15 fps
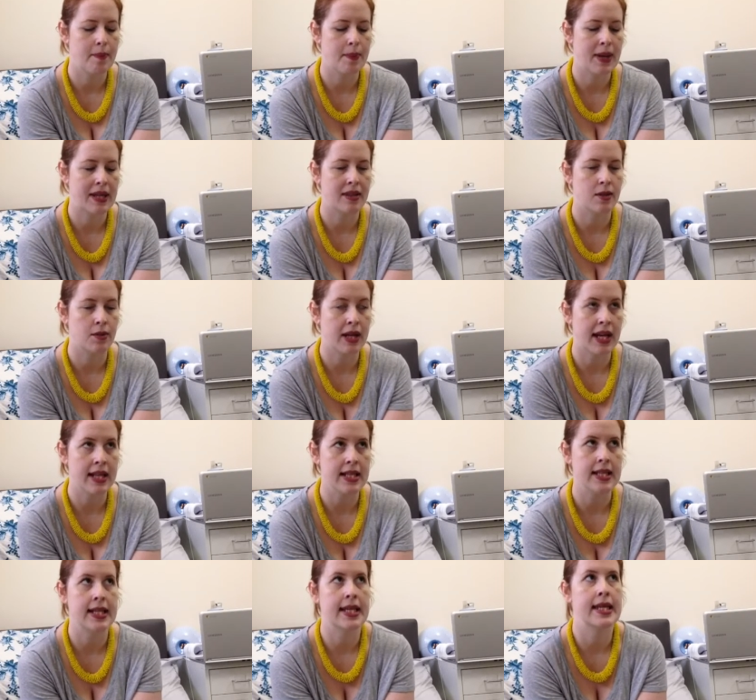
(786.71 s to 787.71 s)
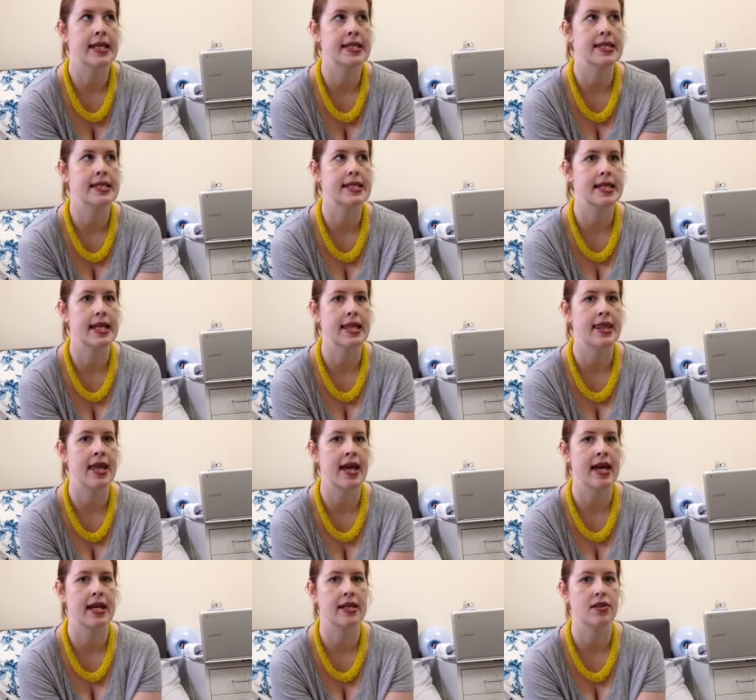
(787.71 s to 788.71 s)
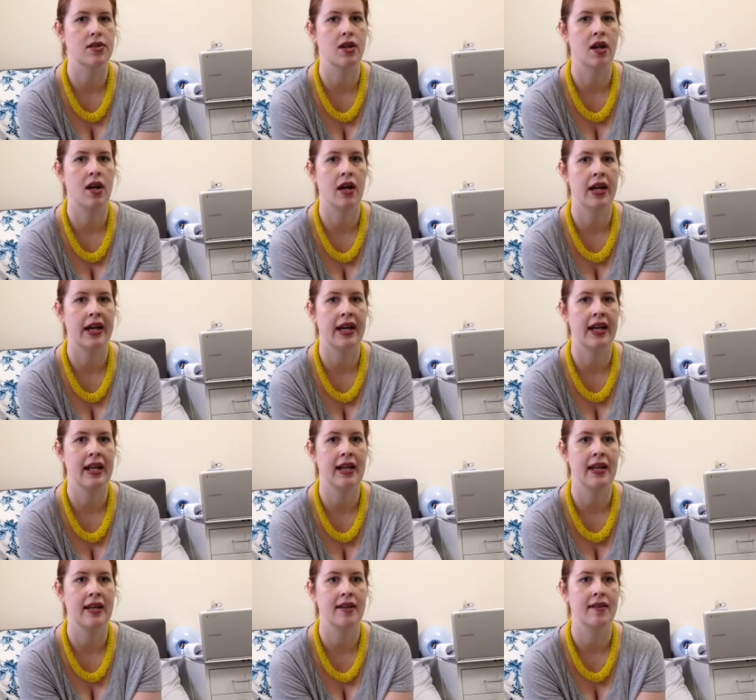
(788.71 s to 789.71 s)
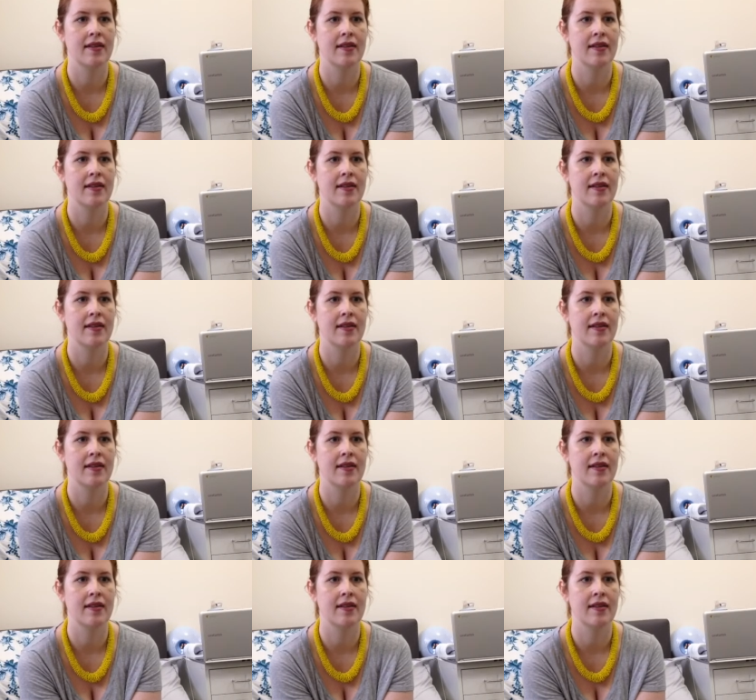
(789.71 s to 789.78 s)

but the reality is that I